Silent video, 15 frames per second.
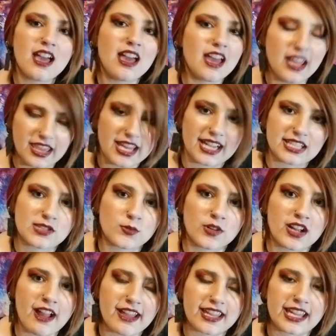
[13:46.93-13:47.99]
And that's
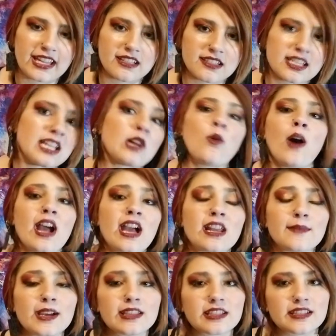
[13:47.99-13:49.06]
why I can't stay quiet
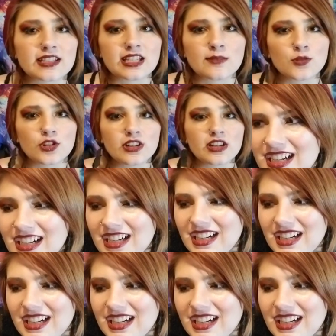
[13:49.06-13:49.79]
about this anymore.